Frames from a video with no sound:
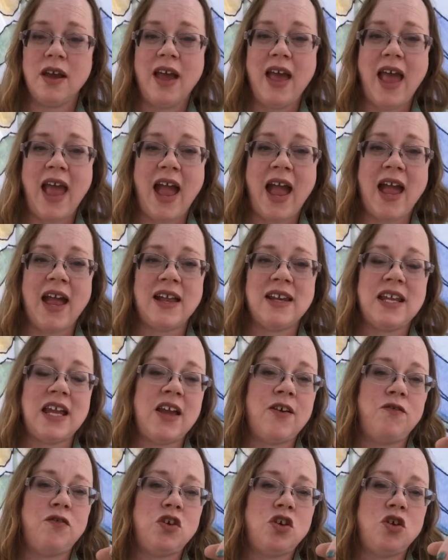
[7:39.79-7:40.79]
And
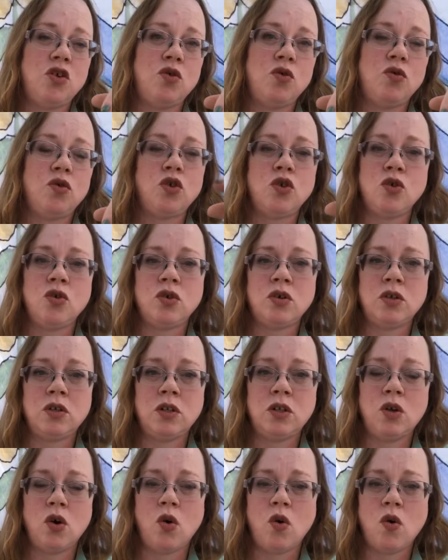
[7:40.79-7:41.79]
if you
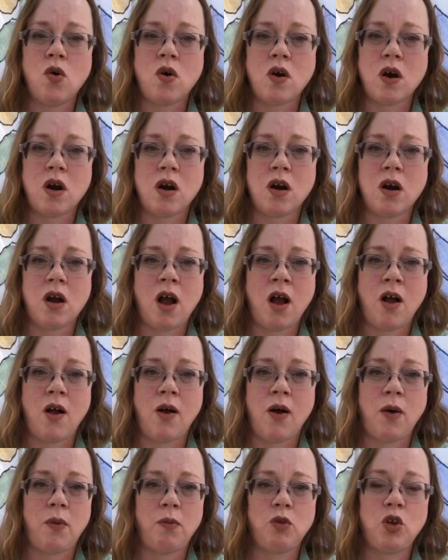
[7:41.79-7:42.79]
Google or
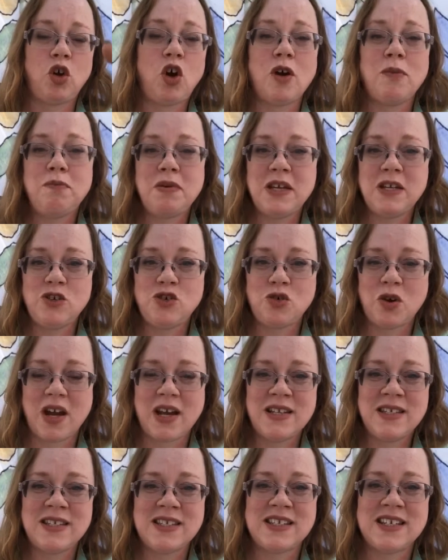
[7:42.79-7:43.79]
look on
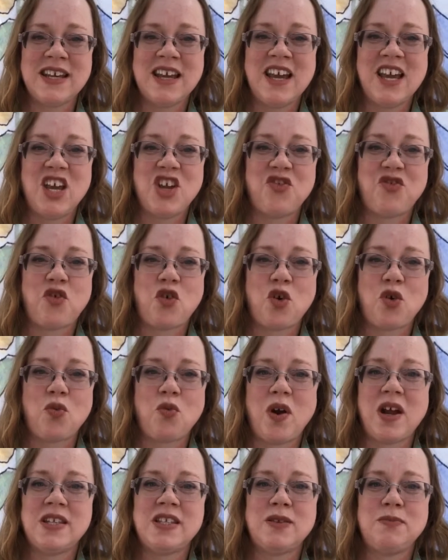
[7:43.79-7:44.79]
Pinterest for
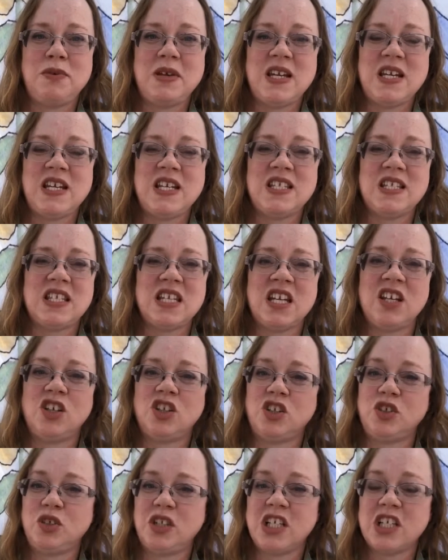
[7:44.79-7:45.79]
recipes
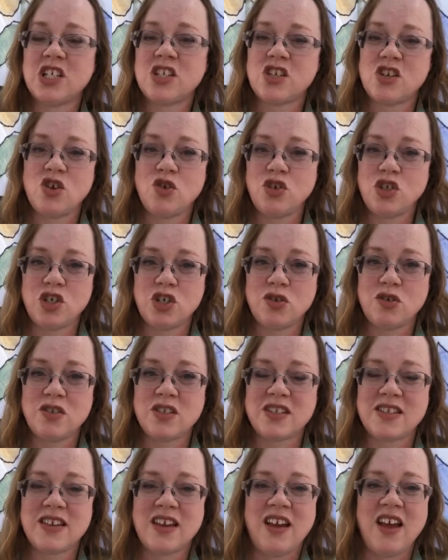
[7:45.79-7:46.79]
including snow
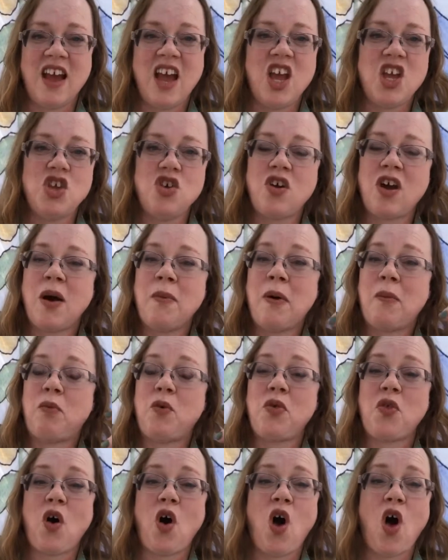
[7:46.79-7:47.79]
shoots, you come up
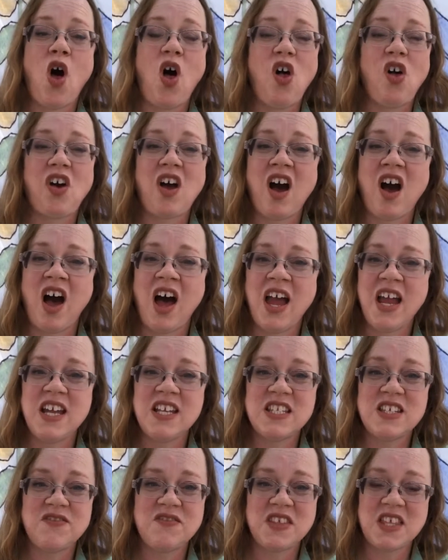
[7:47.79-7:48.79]
with all
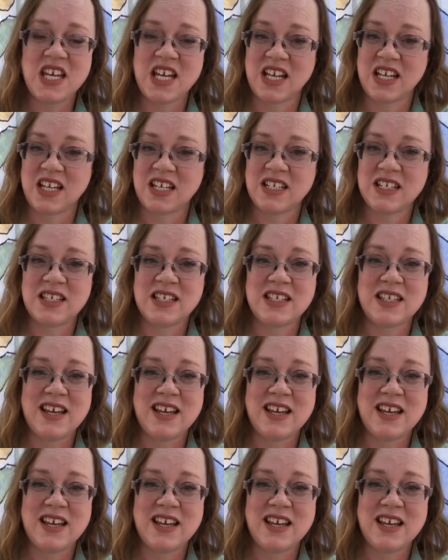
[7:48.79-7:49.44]
kinds of things